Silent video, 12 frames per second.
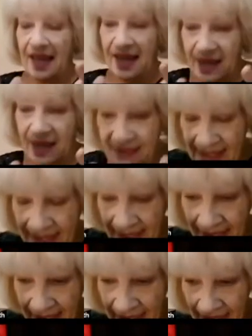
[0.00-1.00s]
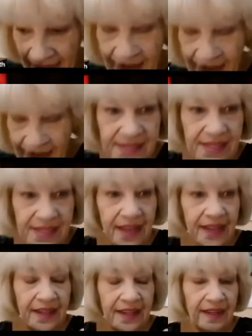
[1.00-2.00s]
And then I
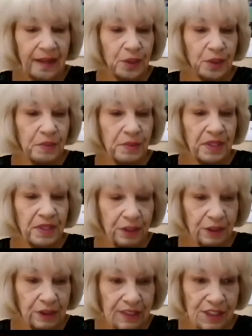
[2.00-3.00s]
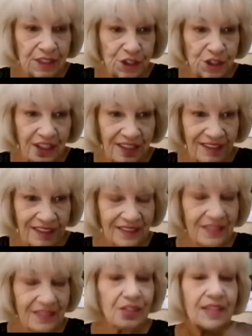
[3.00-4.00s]
decided I'm going to be a Christian.
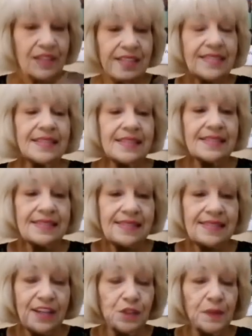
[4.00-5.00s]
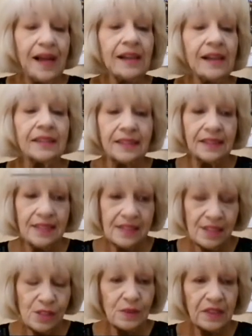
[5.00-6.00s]
So this isn't sexuality,
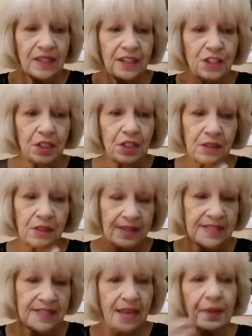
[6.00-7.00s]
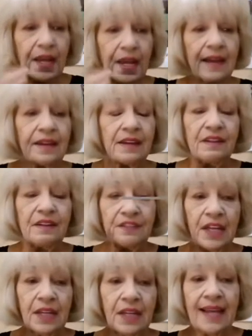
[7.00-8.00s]
this is religion, same kind of
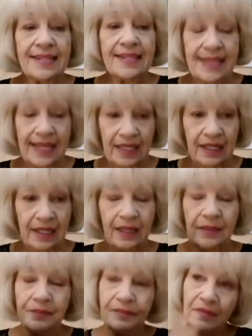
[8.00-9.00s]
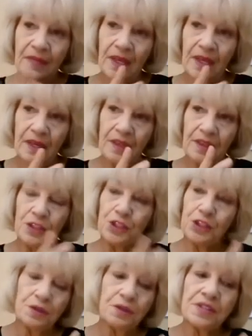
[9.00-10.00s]
identity. The
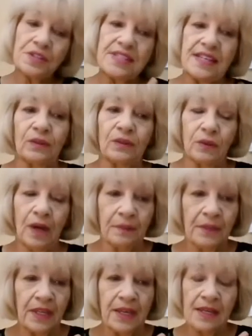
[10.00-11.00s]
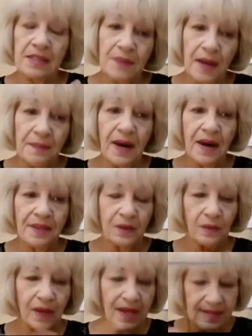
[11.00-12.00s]
Jews didn't want me because my
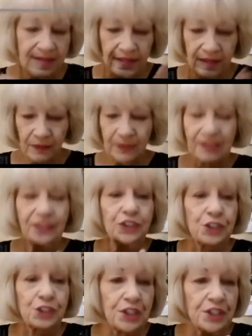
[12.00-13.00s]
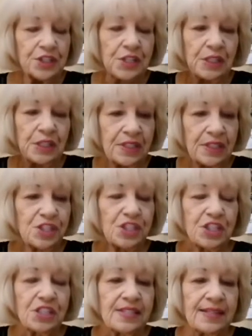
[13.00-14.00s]
mother wasn't. I went to church. The
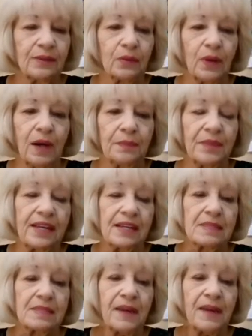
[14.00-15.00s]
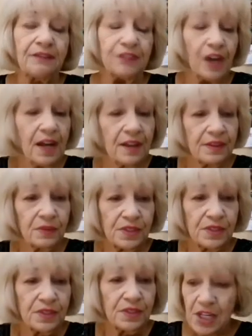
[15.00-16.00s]
Christians didn't want me because my father
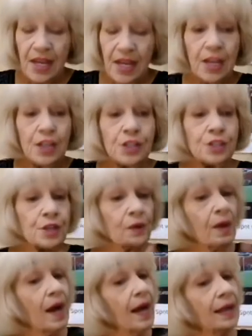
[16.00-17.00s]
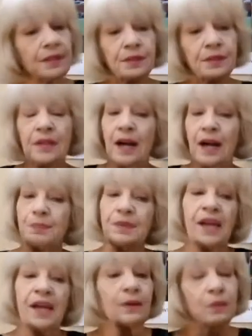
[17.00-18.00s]
was Jewish. So I grew
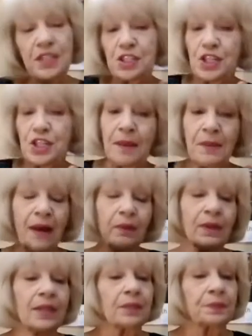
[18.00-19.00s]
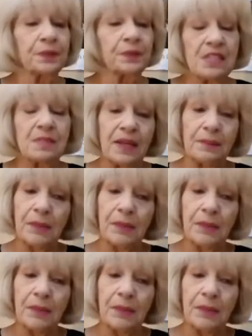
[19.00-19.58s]
up like, which am I? I want to please my